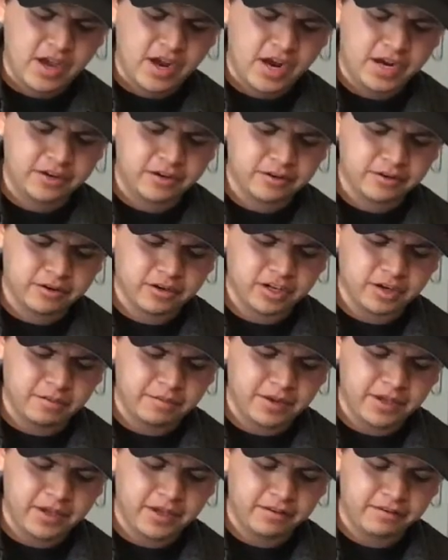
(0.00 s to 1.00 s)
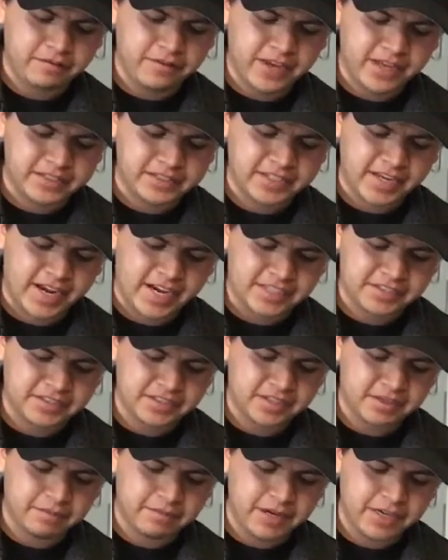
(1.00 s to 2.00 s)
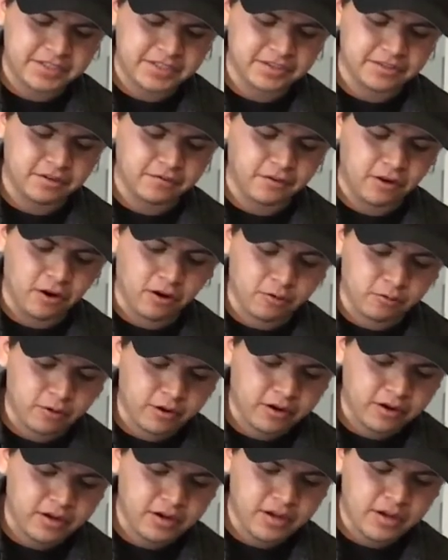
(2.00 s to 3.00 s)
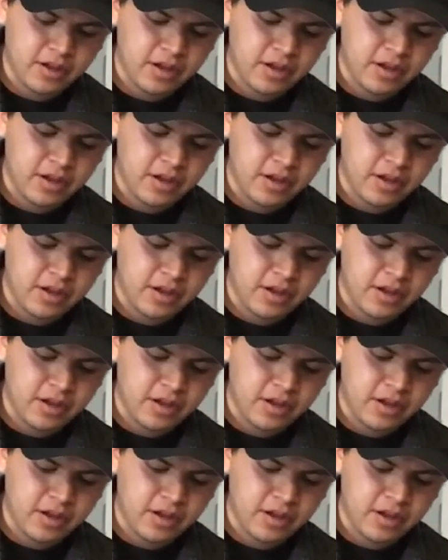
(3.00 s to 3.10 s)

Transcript: I know they're going to be fantastic pieces of artwork.